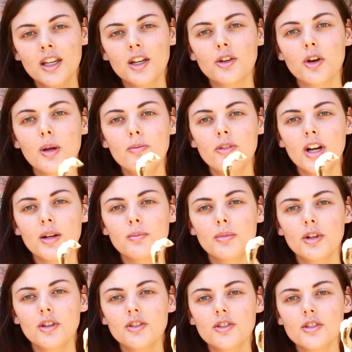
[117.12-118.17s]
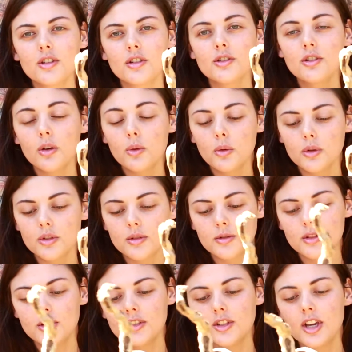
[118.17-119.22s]
Grapevine perches are so
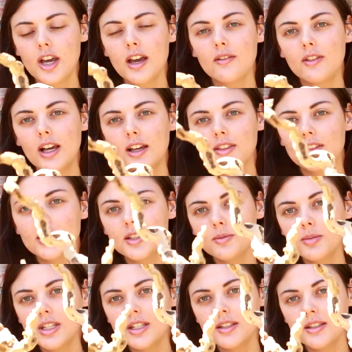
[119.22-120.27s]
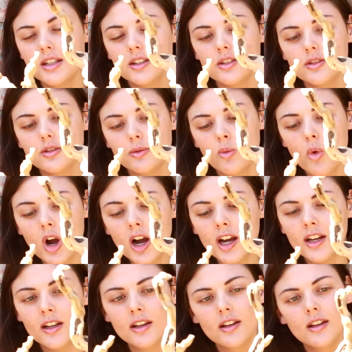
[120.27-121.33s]
awesome because you have like this piece that's
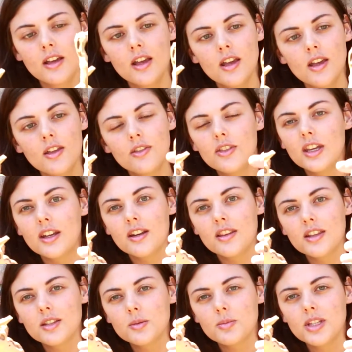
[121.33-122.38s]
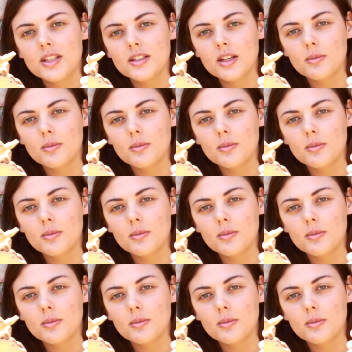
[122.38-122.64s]
wider than this piece